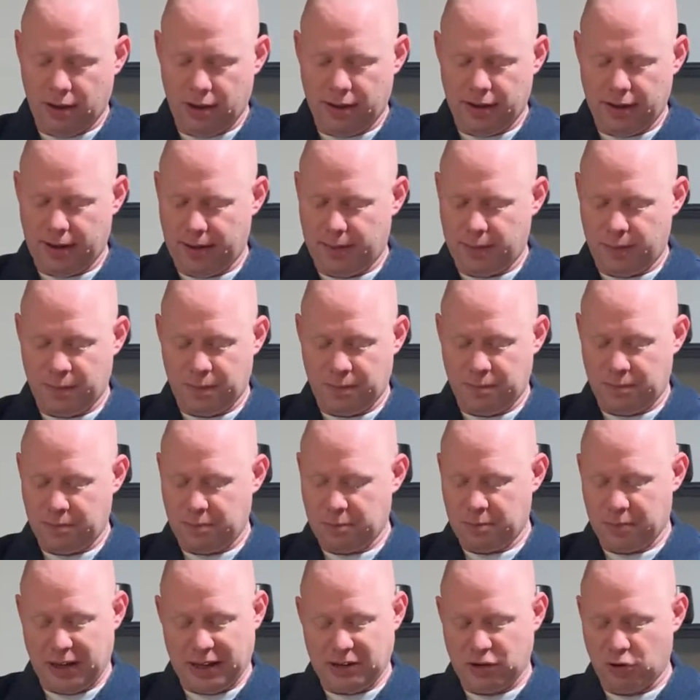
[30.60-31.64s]
Um,
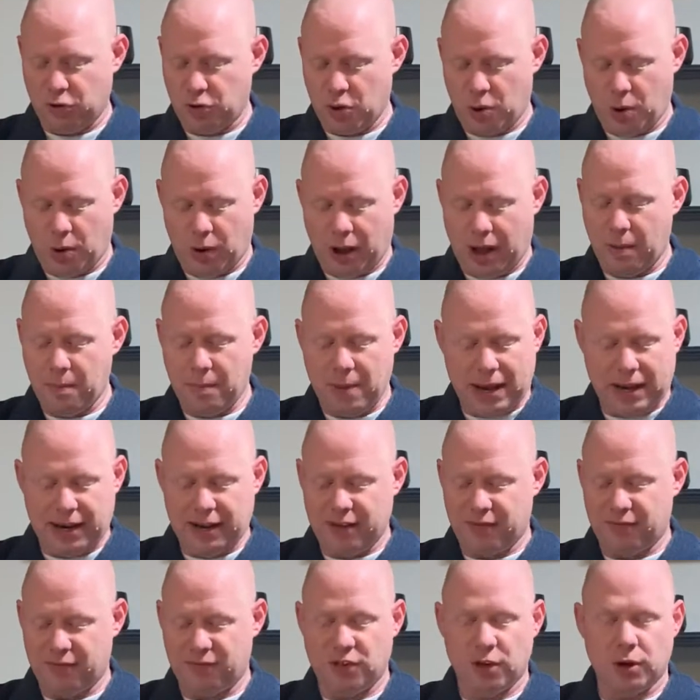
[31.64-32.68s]
I don't know how many
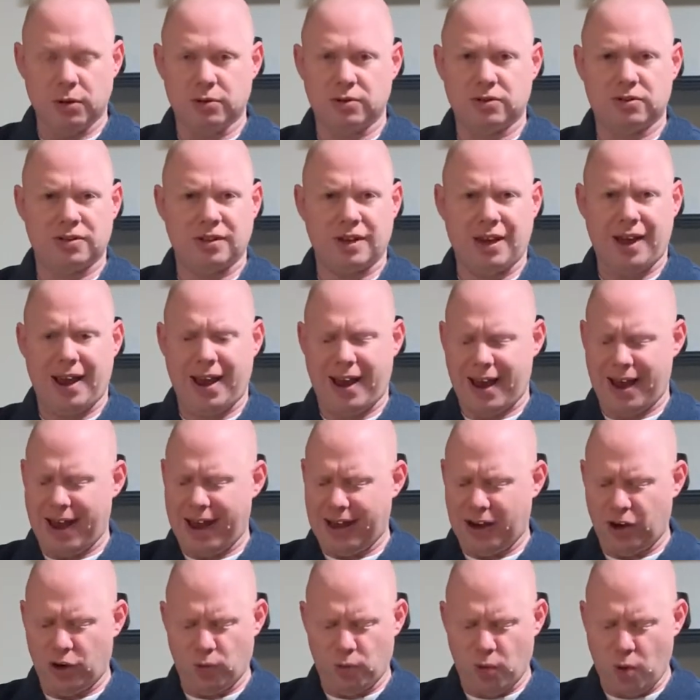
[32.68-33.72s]
of those
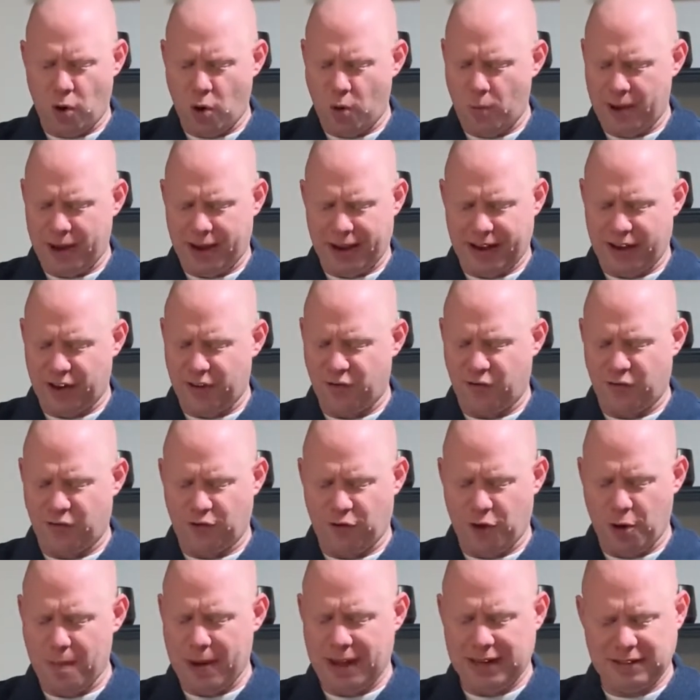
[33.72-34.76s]
anaerobic and
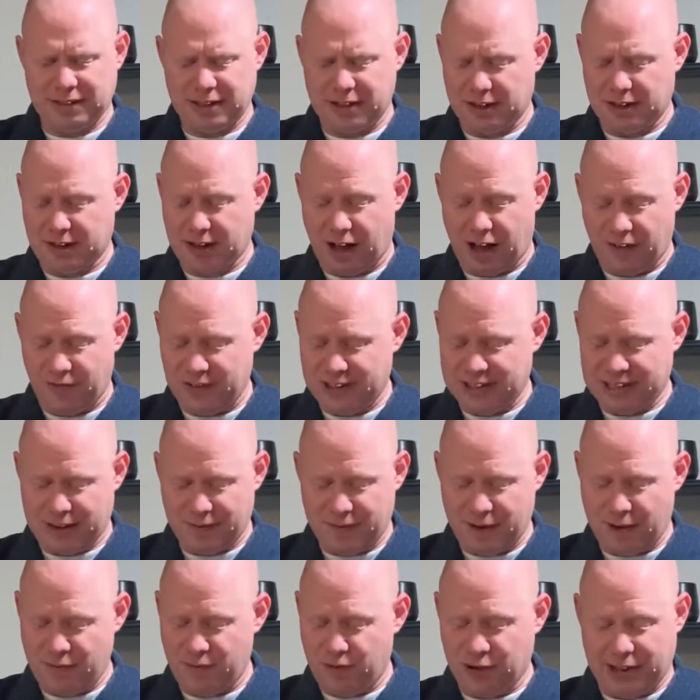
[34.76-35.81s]
fermented coffees I've
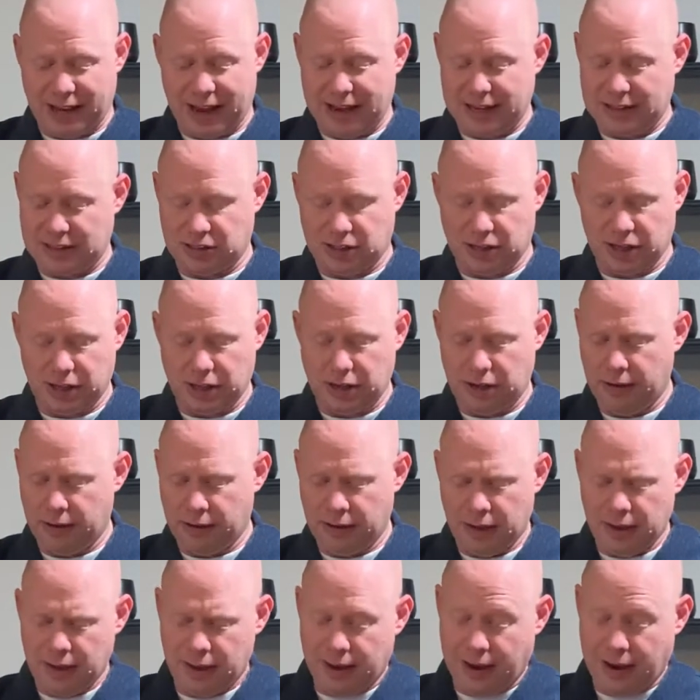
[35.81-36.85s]
ever tasted.
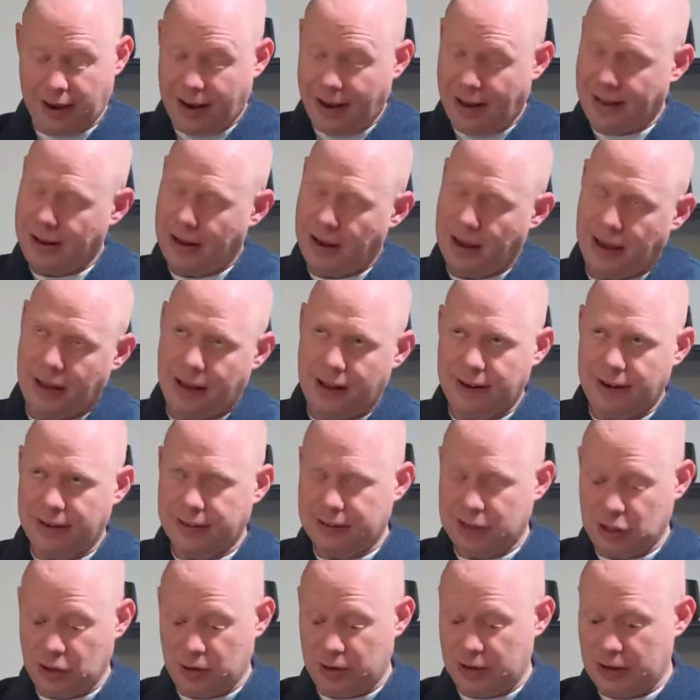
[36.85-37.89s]
And then,
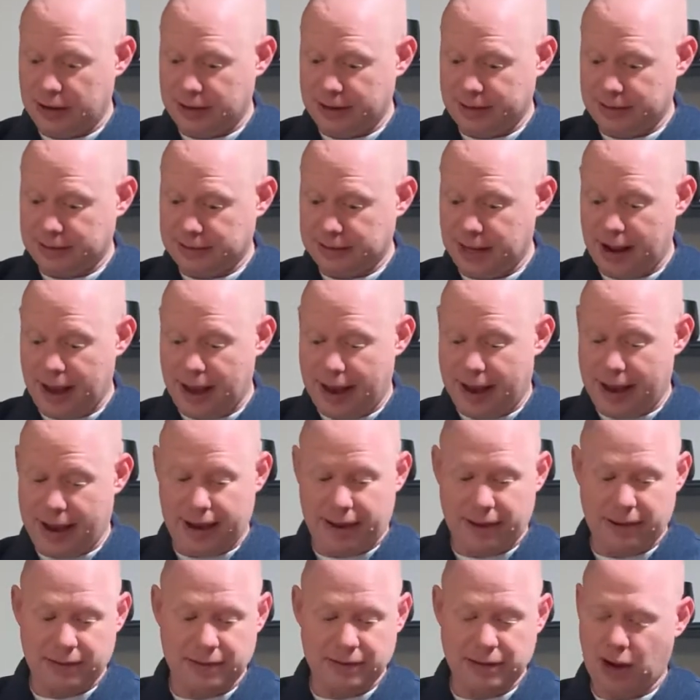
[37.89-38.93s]
so like today,
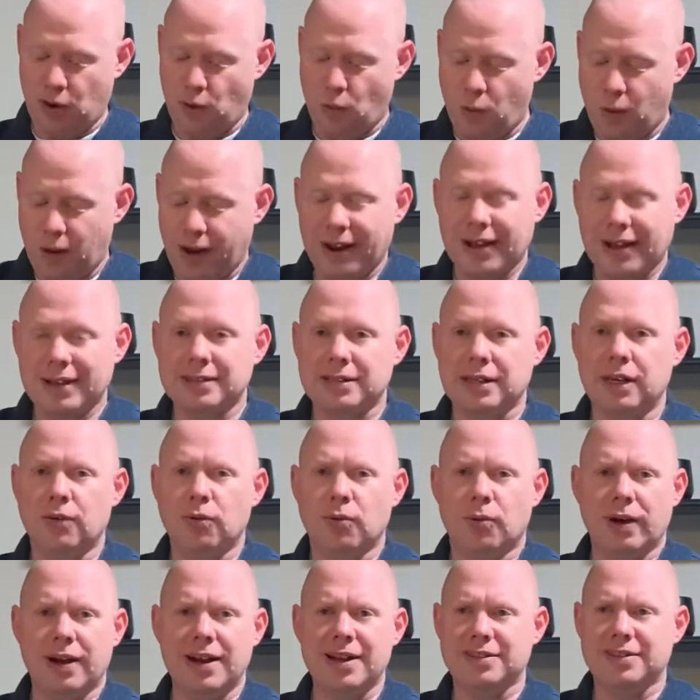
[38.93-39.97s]
it's like, what is it?
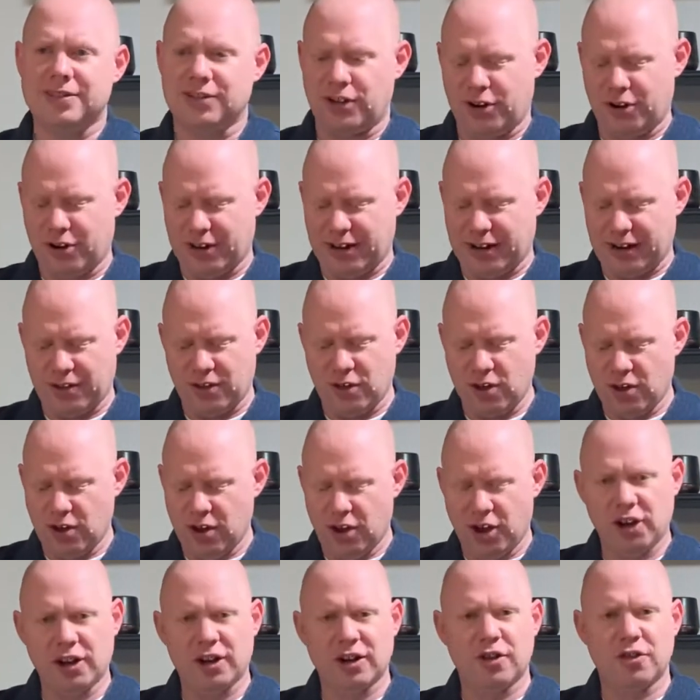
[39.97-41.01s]
What is it? Are you gonna
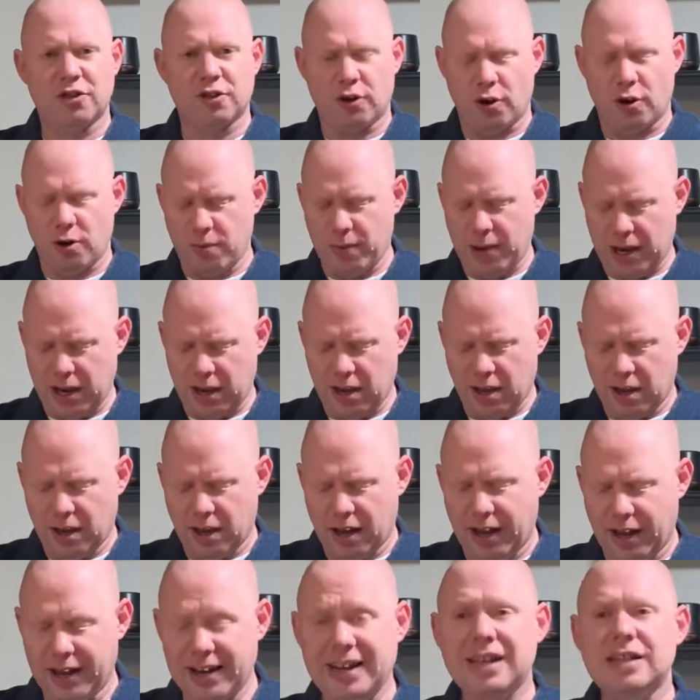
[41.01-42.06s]
you gonna throw me
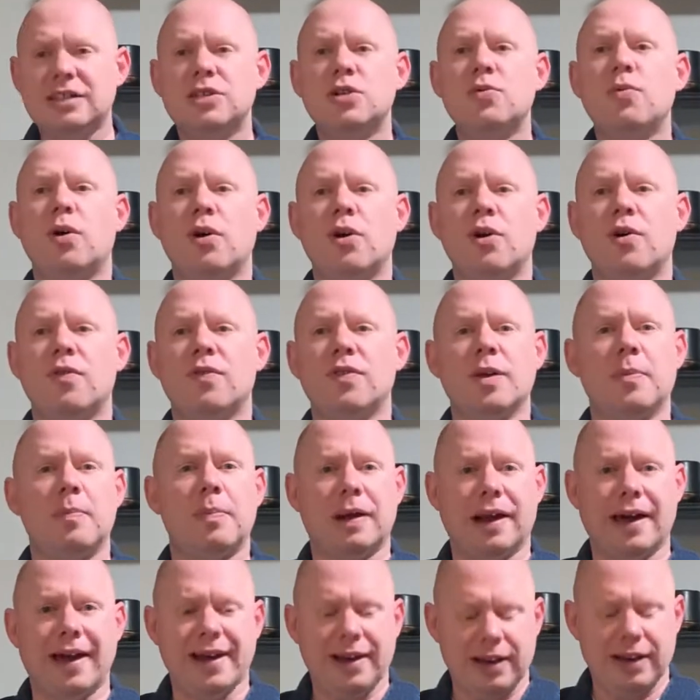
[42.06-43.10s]
an easy one over the
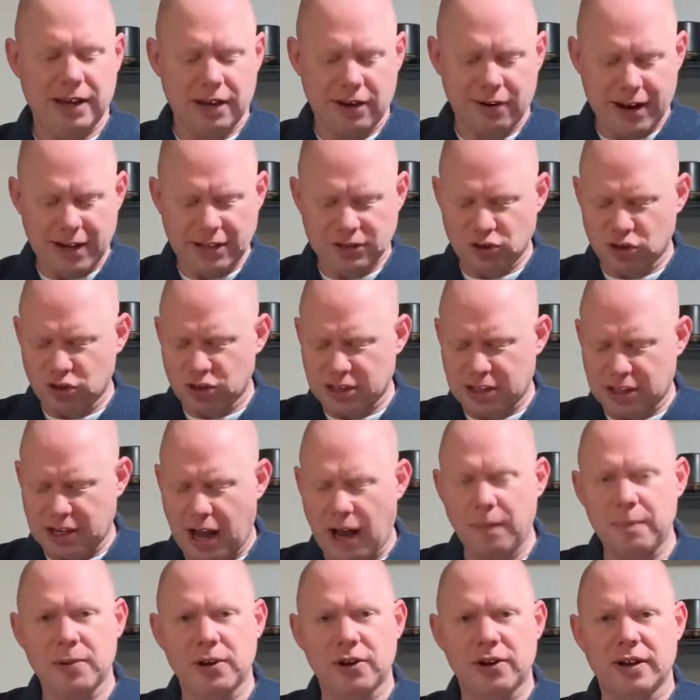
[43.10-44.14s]
plate here, Angel's
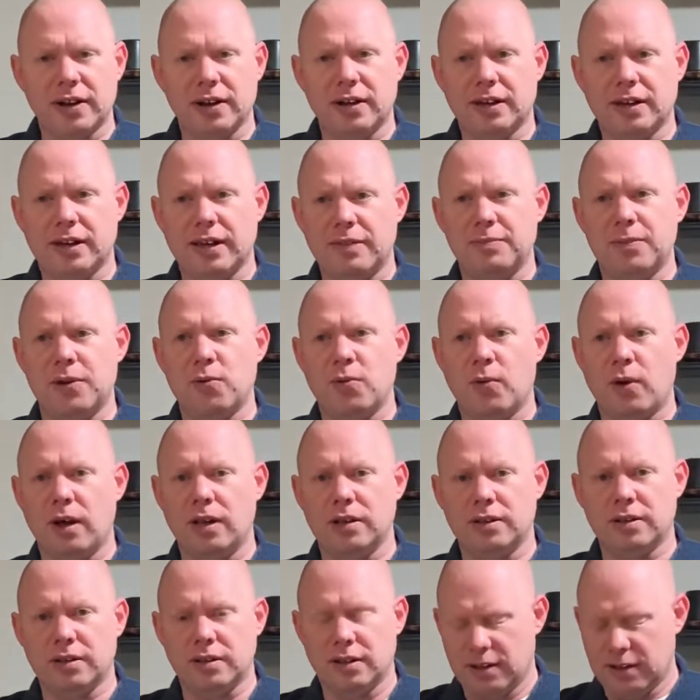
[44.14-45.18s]
Cup? You gonna give me
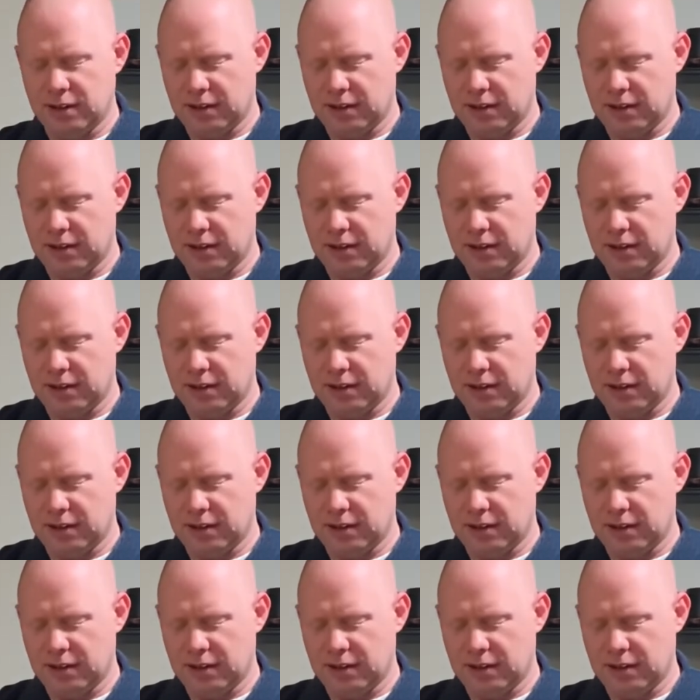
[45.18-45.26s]
one